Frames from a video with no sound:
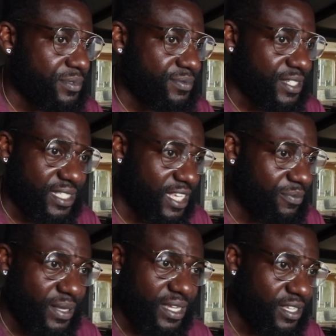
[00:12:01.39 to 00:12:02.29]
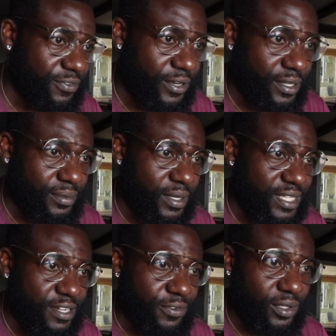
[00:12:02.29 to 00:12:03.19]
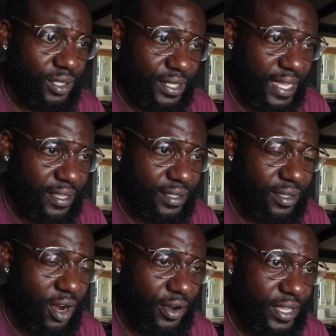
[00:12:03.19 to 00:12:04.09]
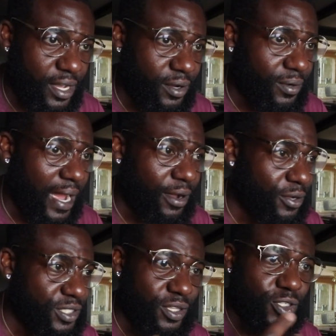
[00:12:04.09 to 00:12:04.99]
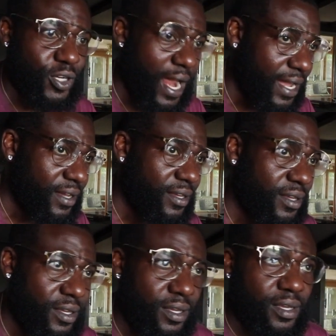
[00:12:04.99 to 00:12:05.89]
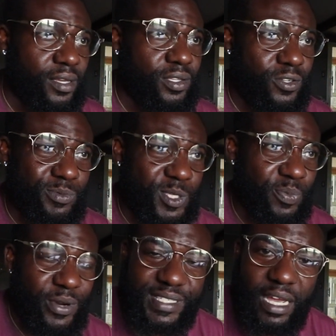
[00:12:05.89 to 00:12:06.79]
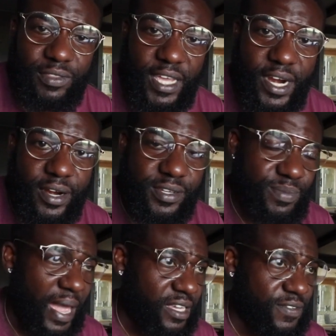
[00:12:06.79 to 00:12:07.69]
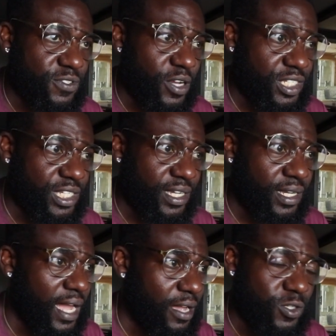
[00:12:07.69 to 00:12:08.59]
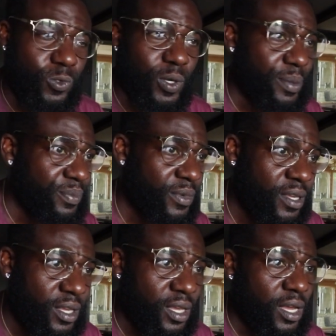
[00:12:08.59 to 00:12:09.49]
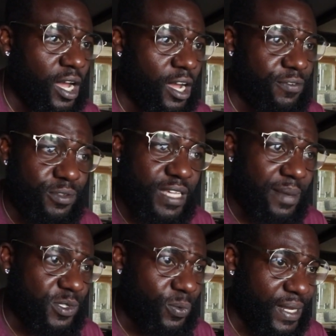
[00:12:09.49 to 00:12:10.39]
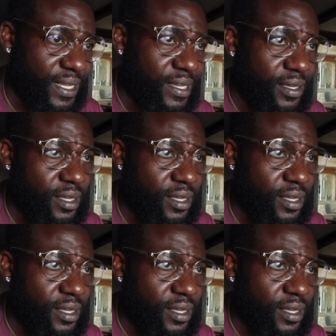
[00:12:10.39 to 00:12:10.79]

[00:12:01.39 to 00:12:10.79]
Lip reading: just to give me a different look at cardio. I'll go to the track, do some sprints out there, some active stretching. I'll swim a few times a week.